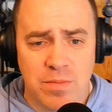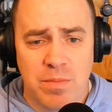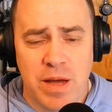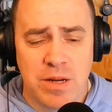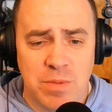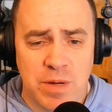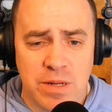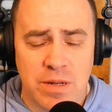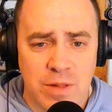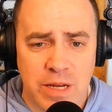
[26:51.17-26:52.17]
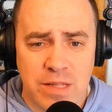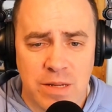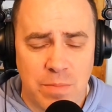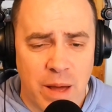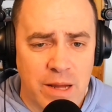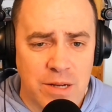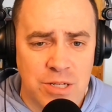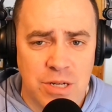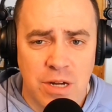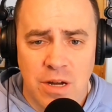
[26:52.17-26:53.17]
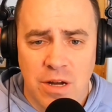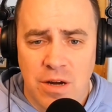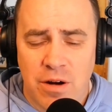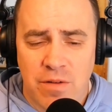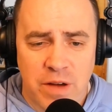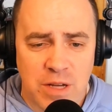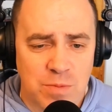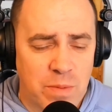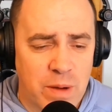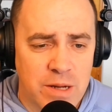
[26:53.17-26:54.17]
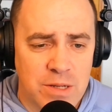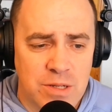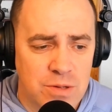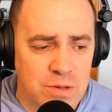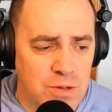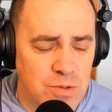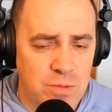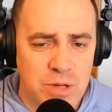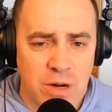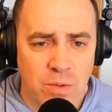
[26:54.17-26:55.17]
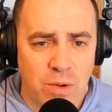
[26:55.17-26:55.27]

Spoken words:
Management LinkedIn page, our Facebook page, YouTube channel.